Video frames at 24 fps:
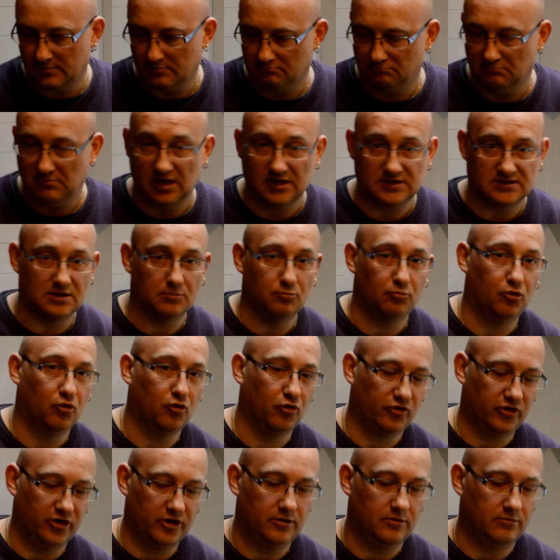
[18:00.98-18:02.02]
It's
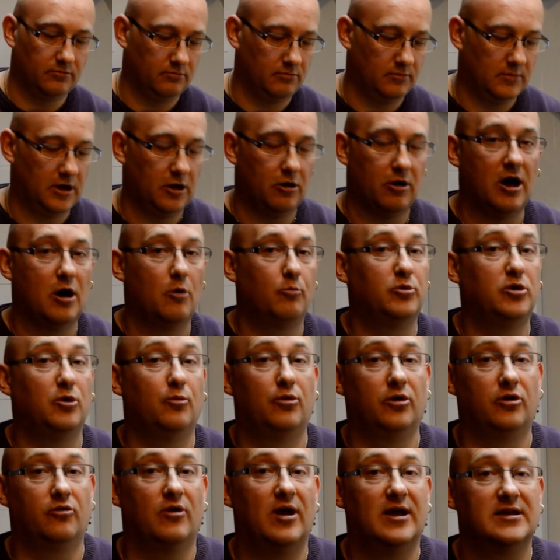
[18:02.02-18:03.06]
important. It'll help you
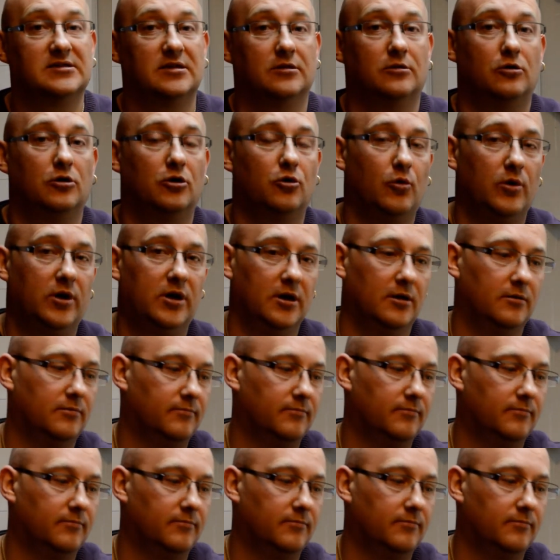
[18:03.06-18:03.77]
progress a lot quicker.